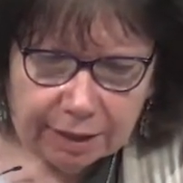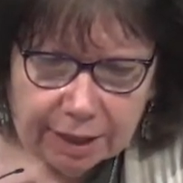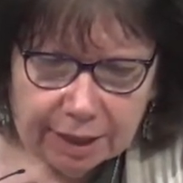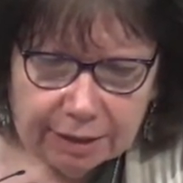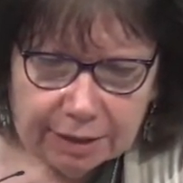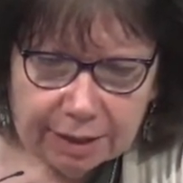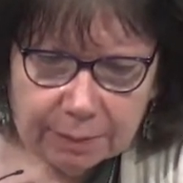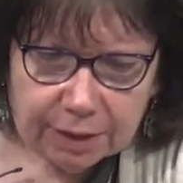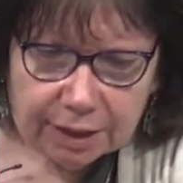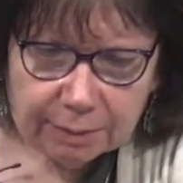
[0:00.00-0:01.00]
And someone
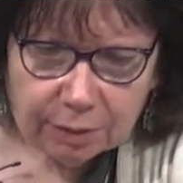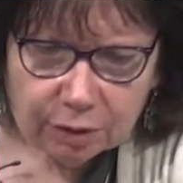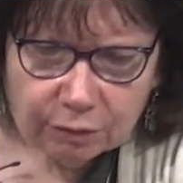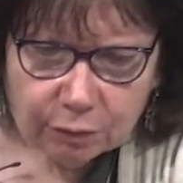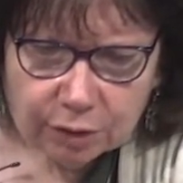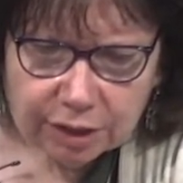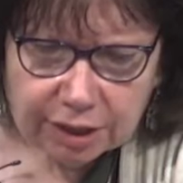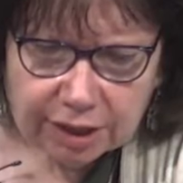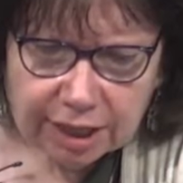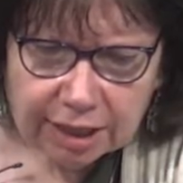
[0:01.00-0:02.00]
said to me, Are you going to force us
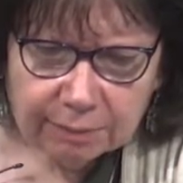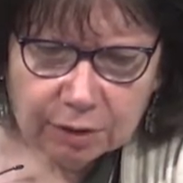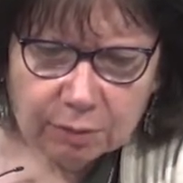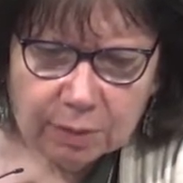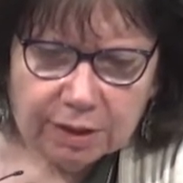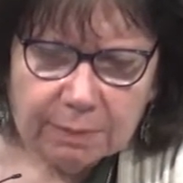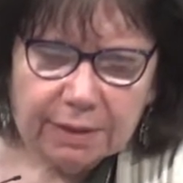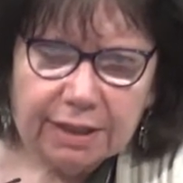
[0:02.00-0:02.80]
to take communion once a month?